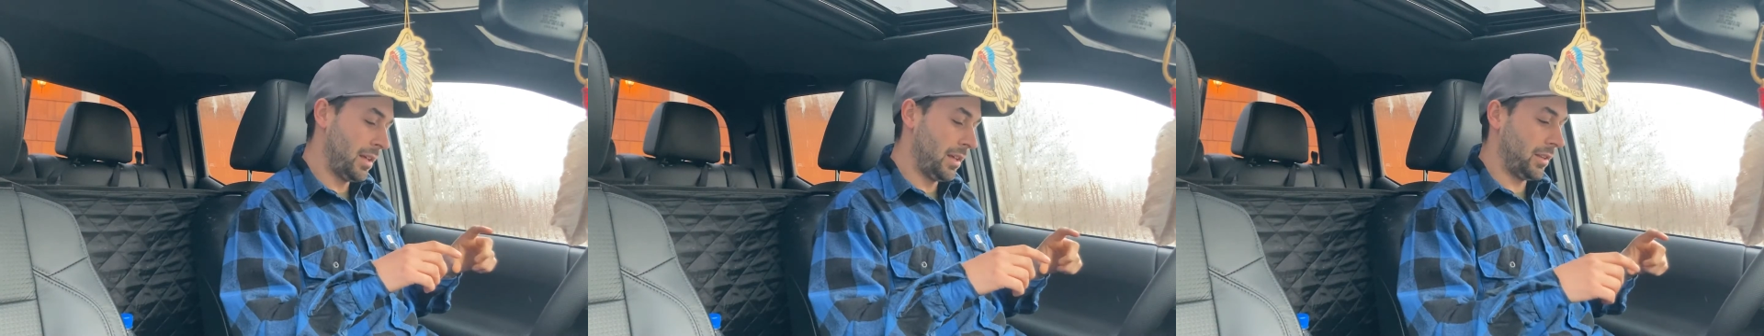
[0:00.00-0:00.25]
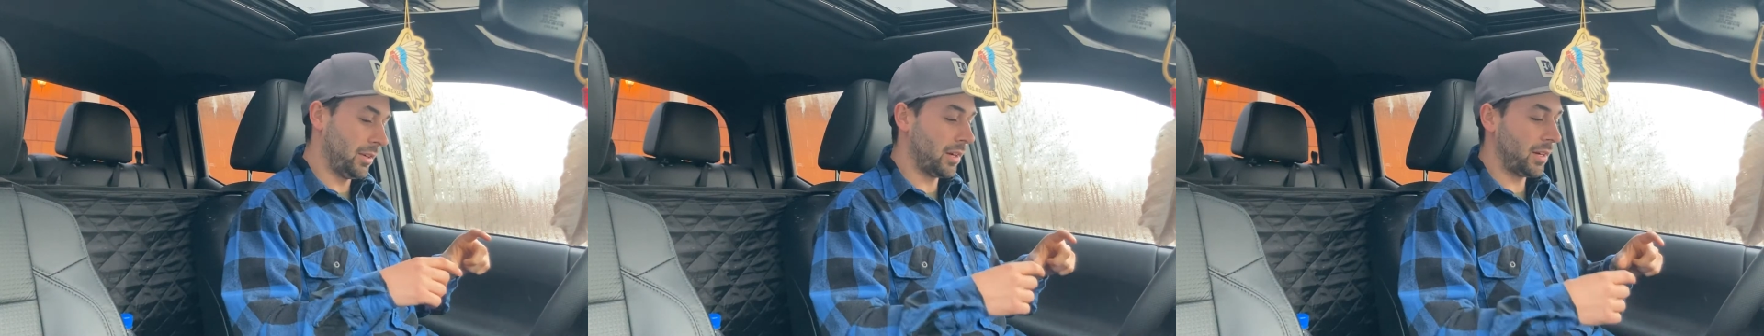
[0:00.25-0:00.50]

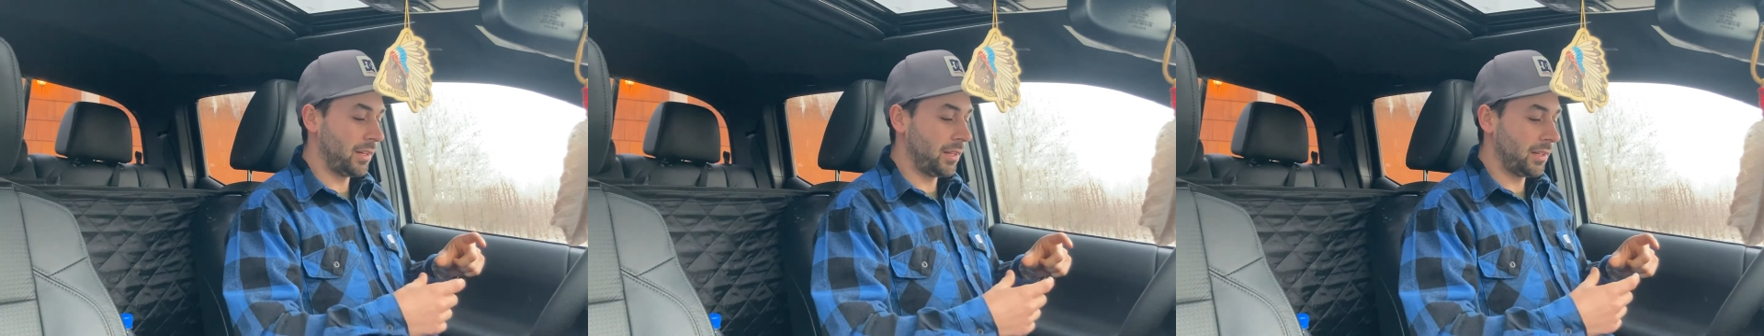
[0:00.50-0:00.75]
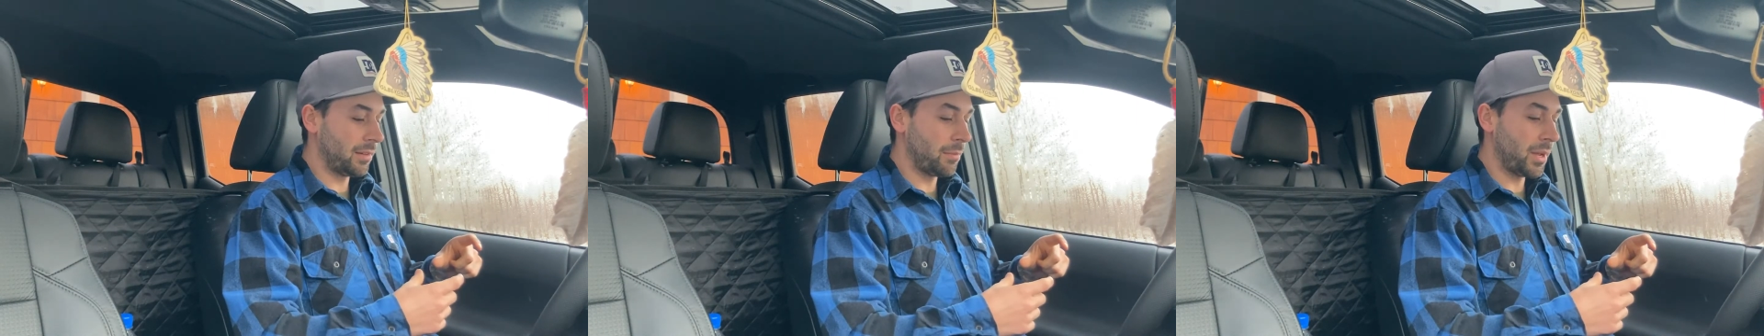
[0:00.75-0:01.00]
you're gonna
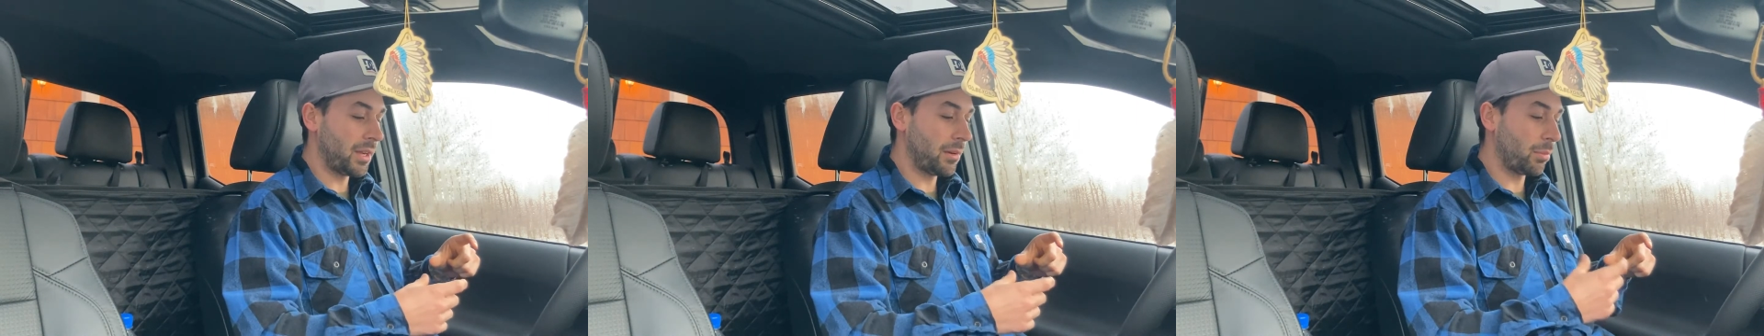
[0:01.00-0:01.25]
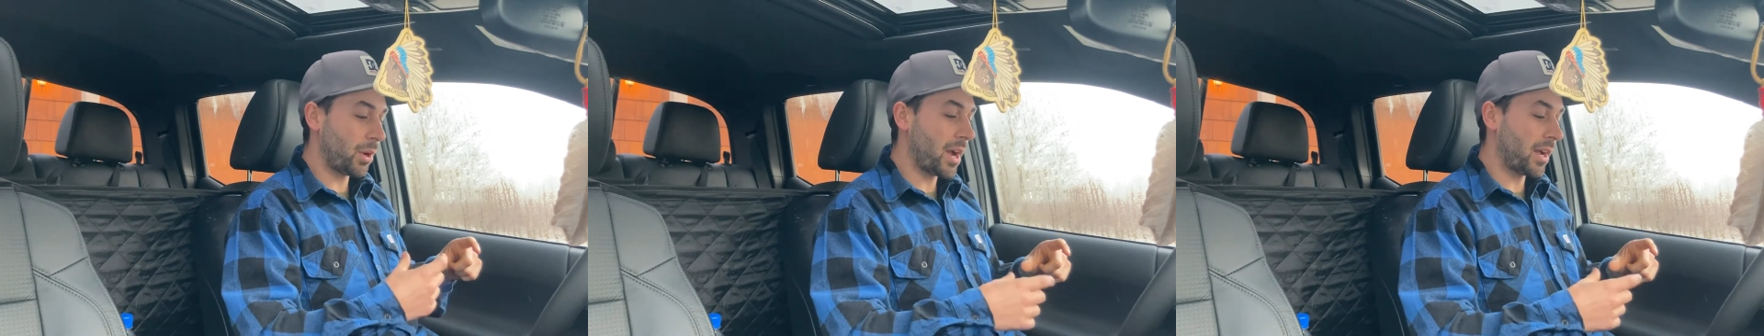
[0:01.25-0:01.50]
need to make a
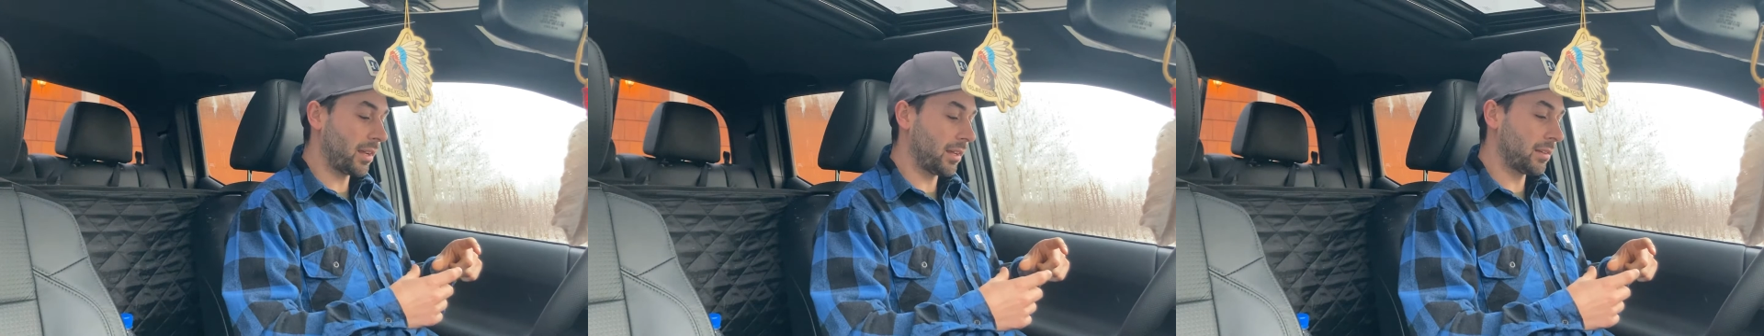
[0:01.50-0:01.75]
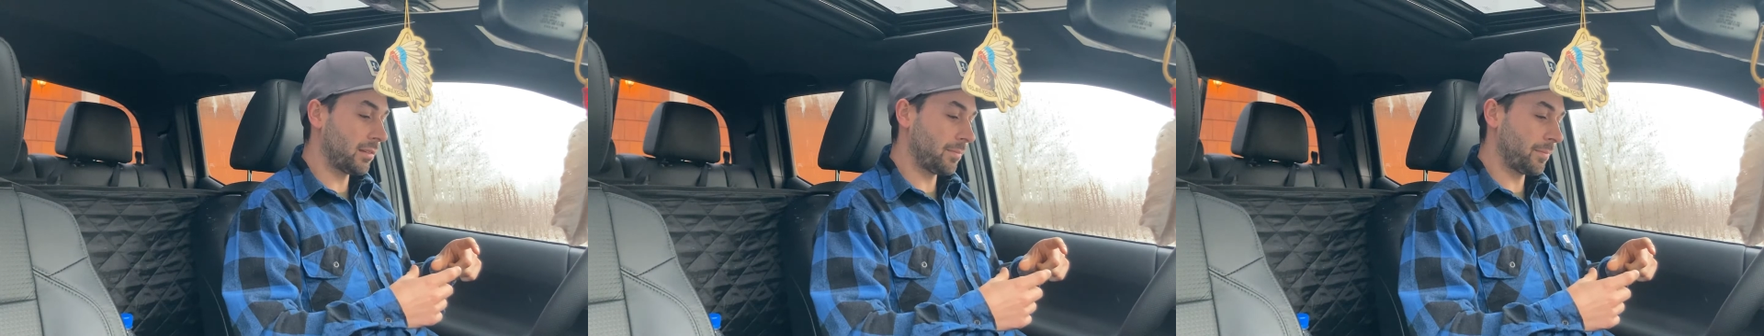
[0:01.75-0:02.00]

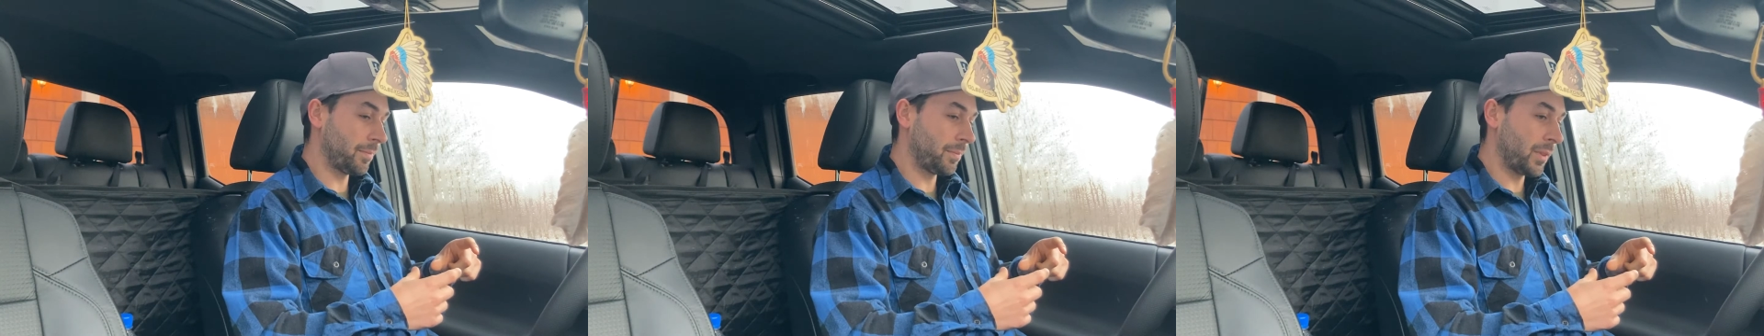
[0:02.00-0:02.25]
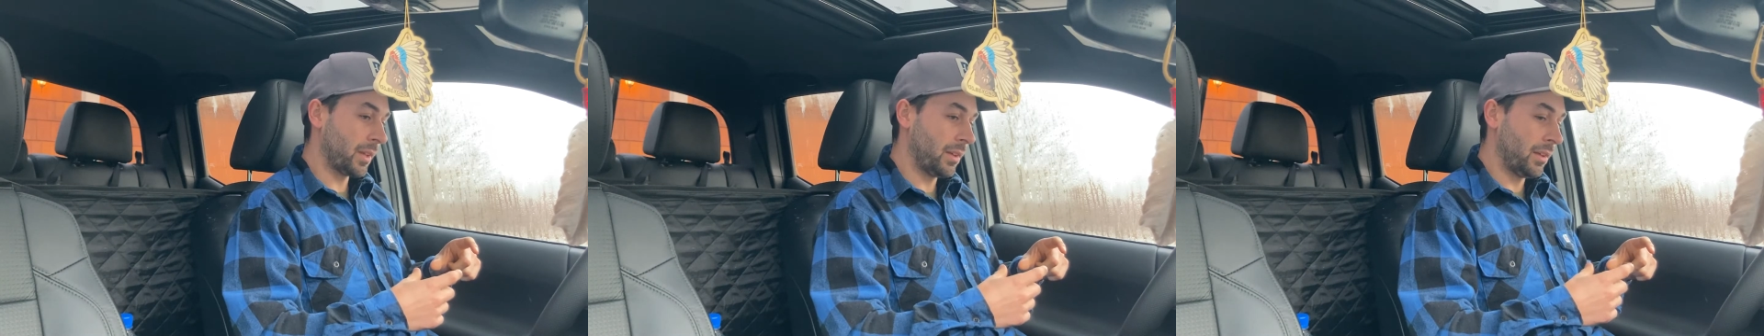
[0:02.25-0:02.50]
bracket
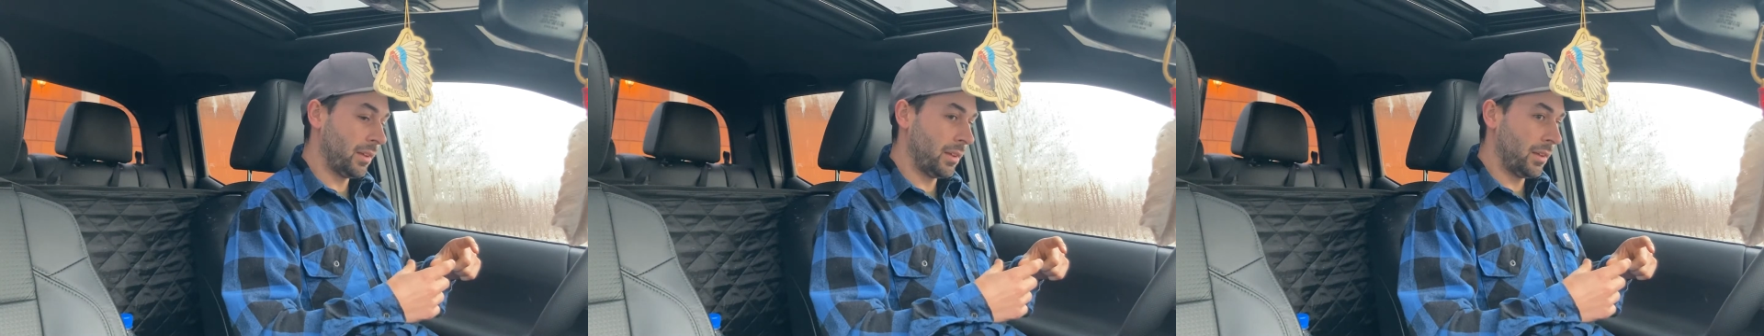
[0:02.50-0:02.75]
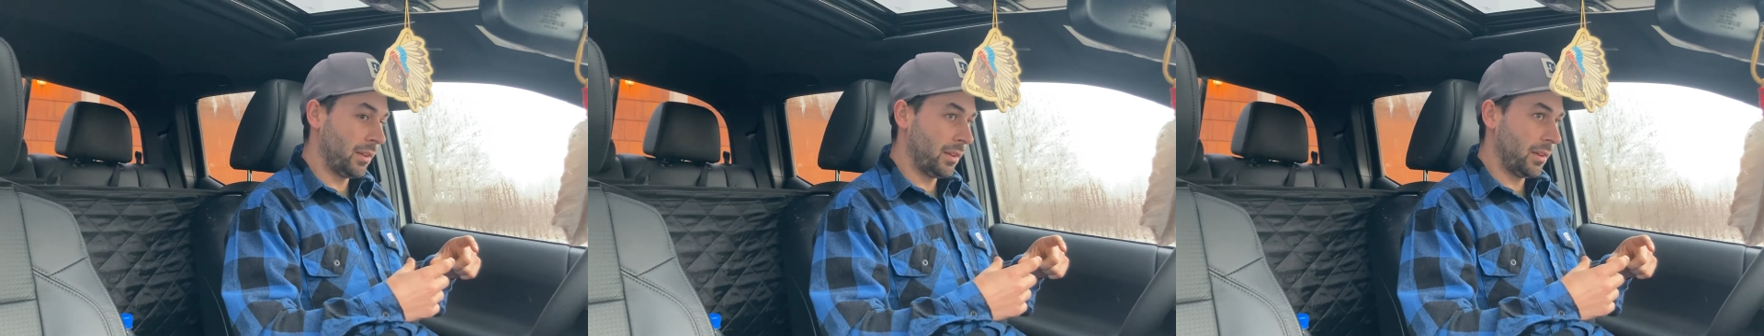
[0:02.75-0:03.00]

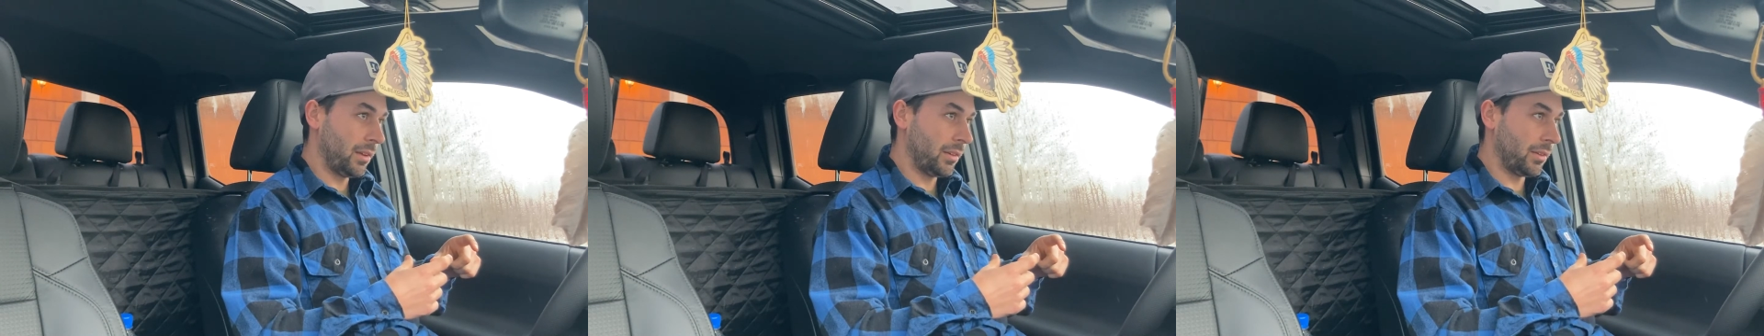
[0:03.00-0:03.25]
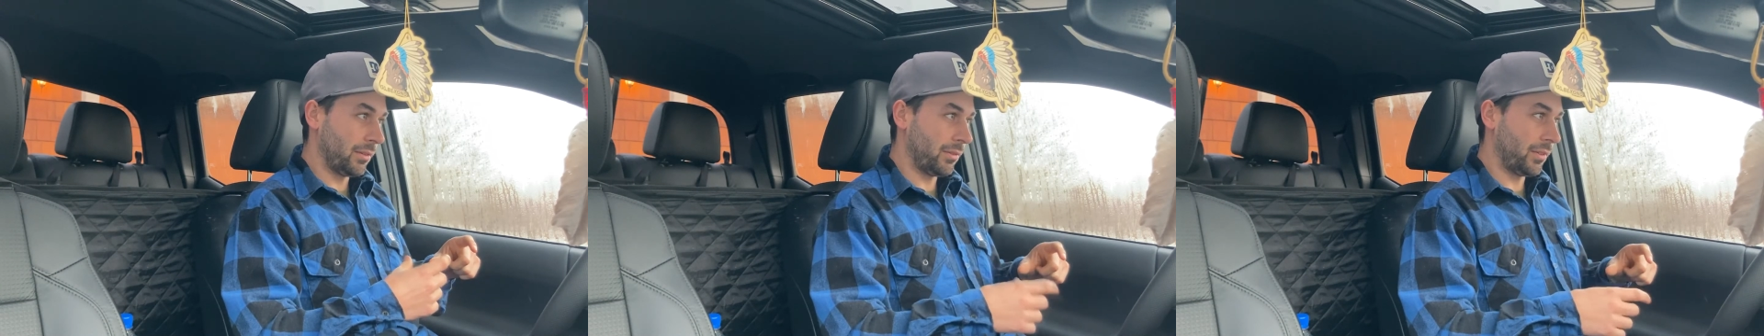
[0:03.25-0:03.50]

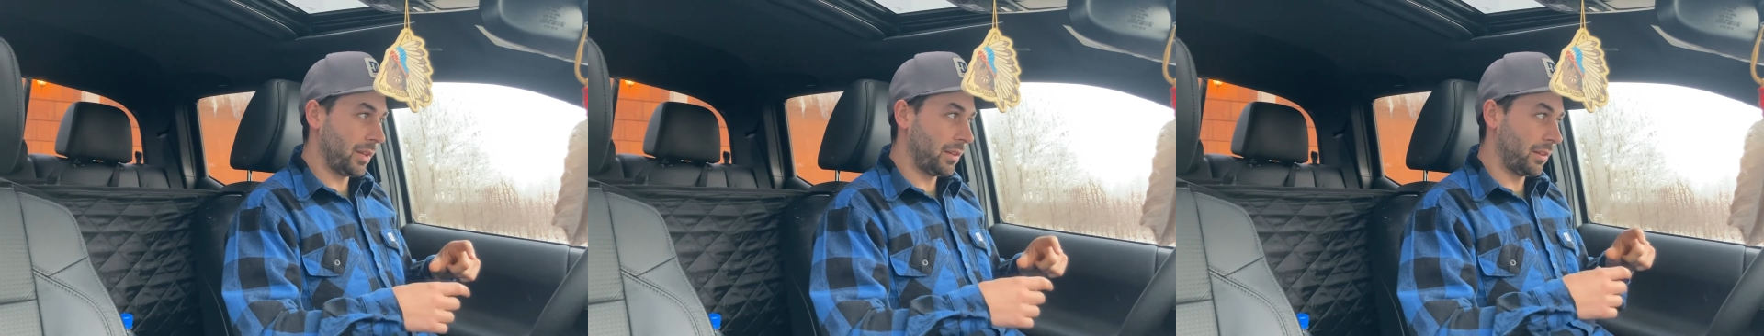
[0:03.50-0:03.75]
to fit